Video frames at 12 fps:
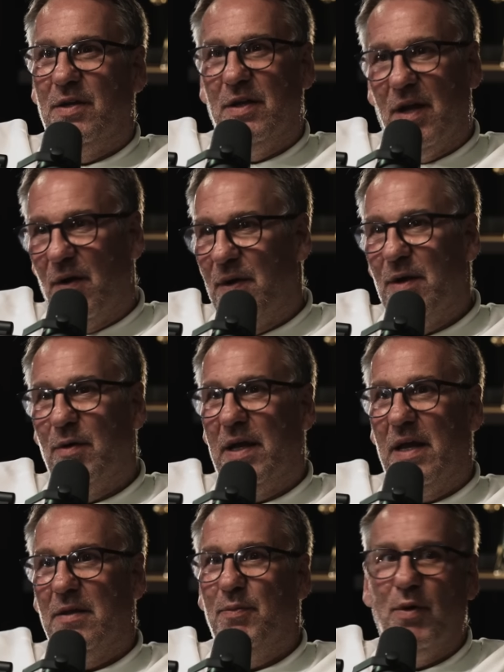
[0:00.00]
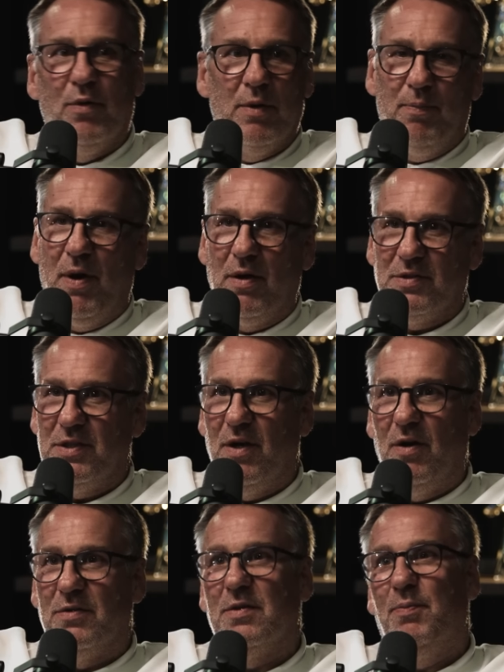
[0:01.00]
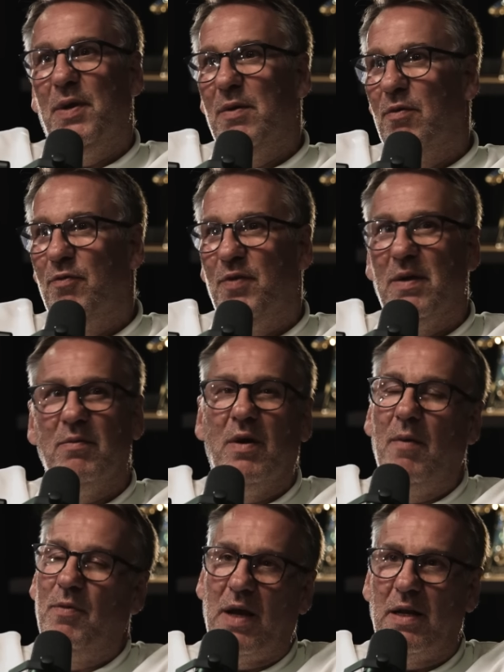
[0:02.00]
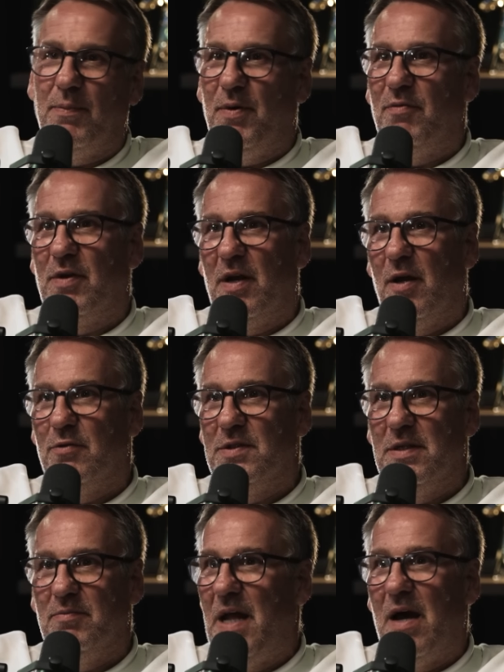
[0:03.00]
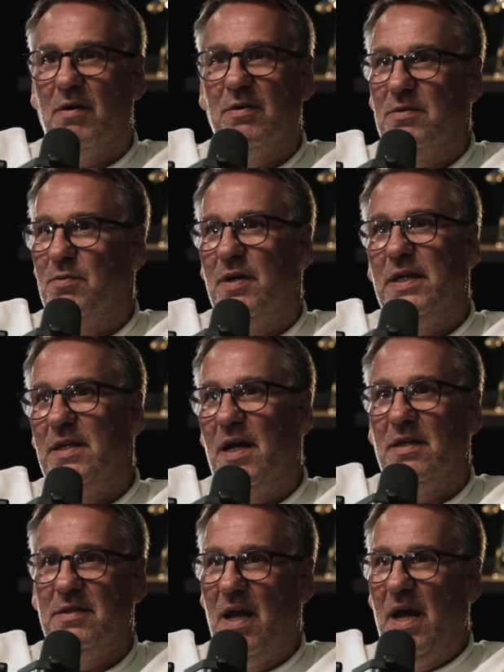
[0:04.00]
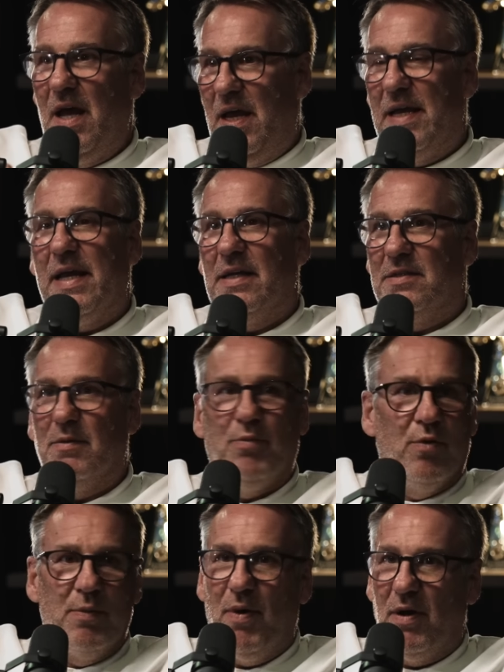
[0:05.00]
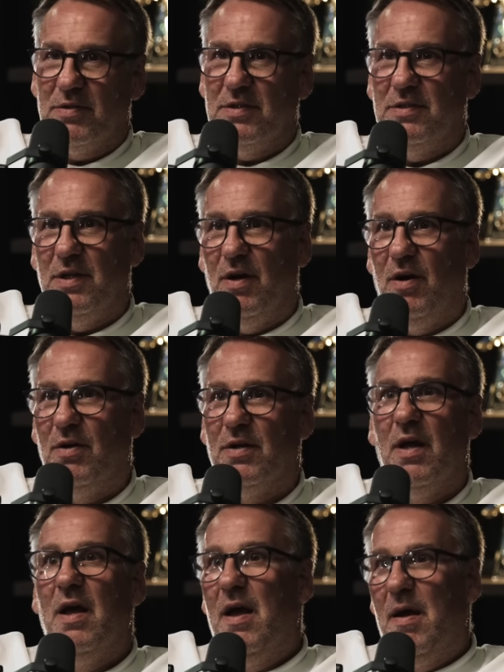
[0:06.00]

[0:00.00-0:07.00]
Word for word: You know, he'll get the ball, he'll pass it on. So people think, well, I'm not going to bother closing him down because what he does, he gets the ball, he passes it on.